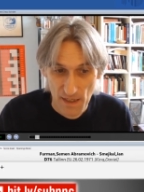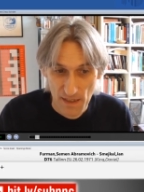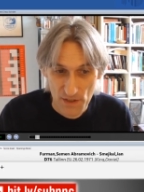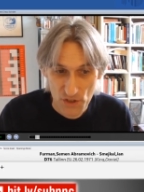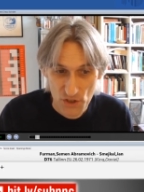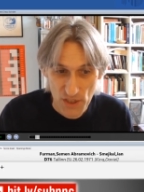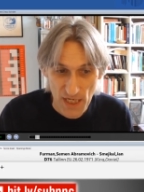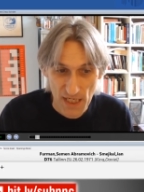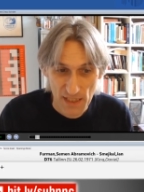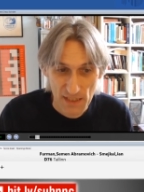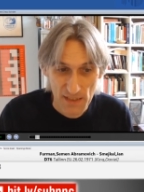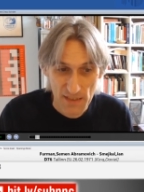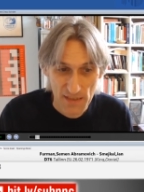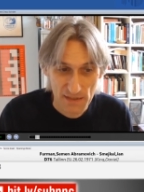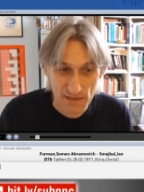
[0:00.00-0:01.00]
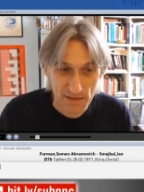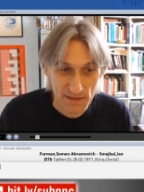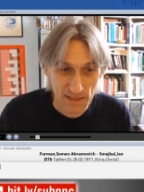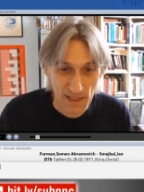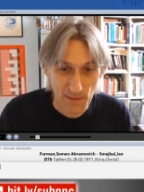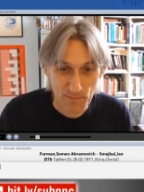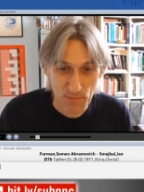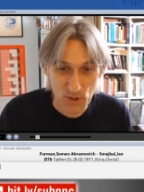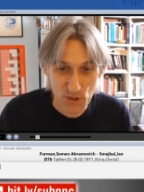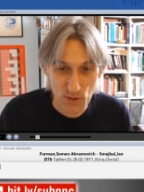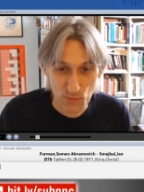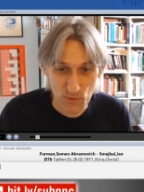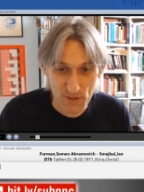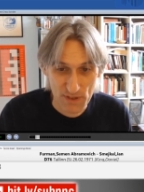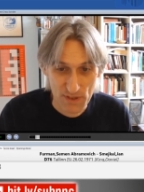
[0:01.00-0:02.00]
A check, that
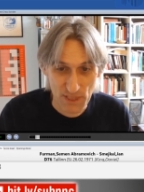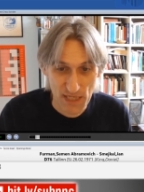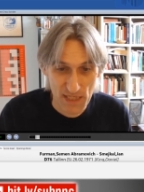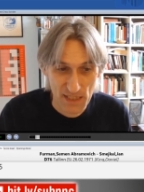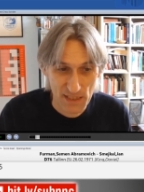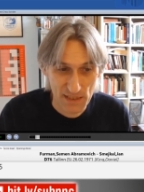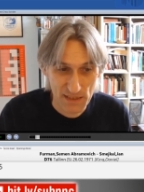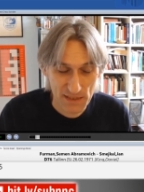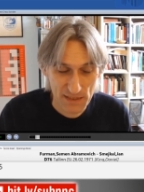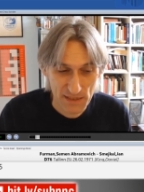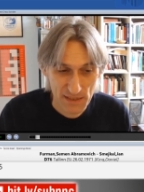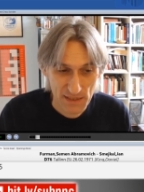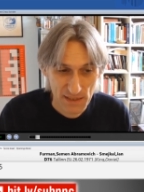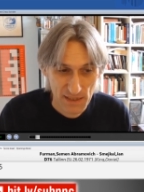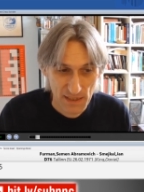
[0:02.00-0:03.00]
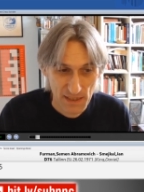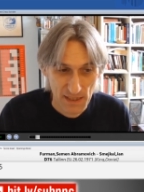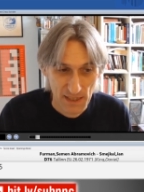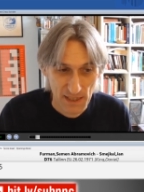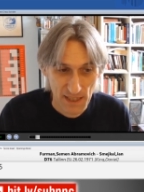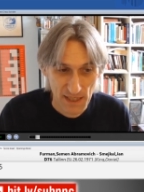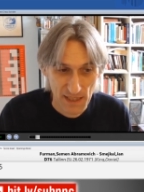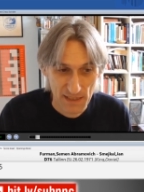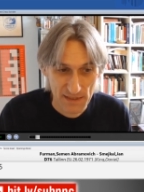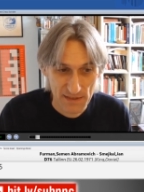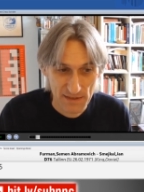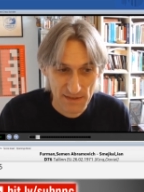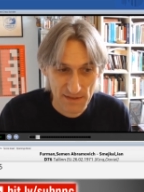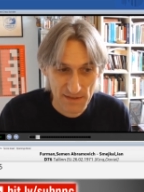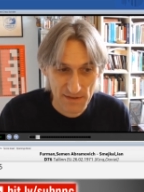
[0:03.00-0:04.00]
bishop was taken,
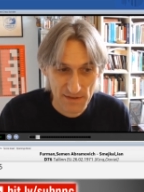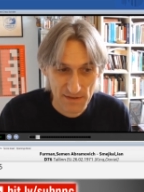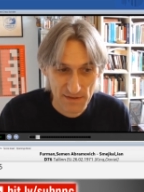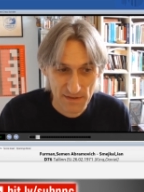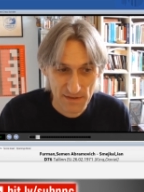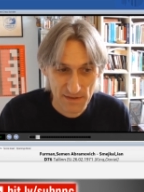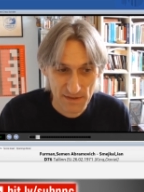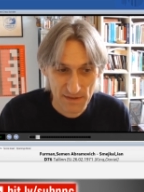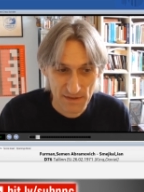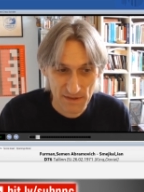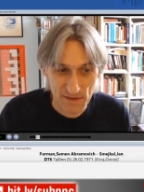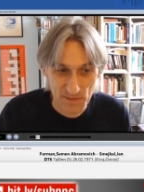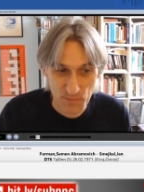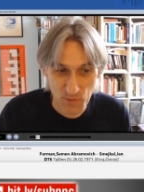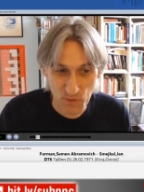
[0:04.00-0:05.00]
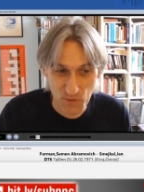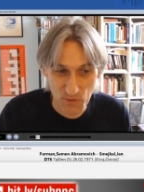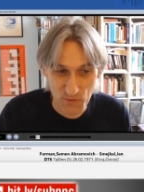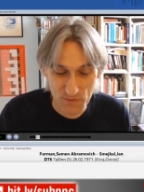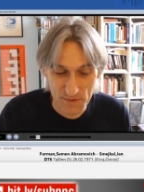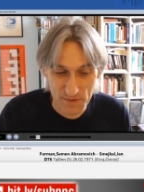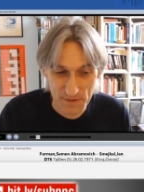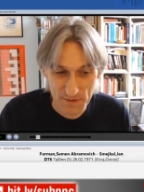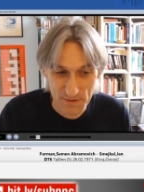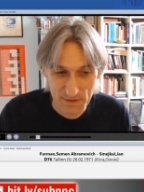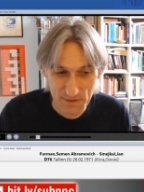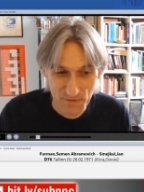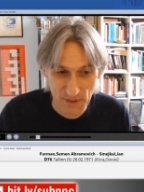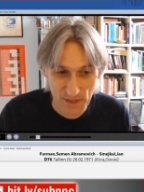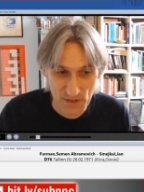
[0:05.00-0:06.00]
and this pawn
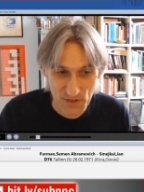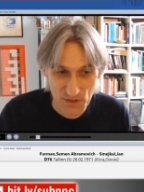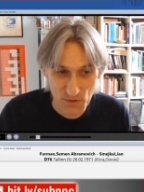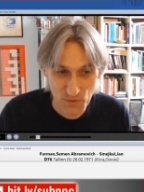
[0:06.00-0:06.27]
threatened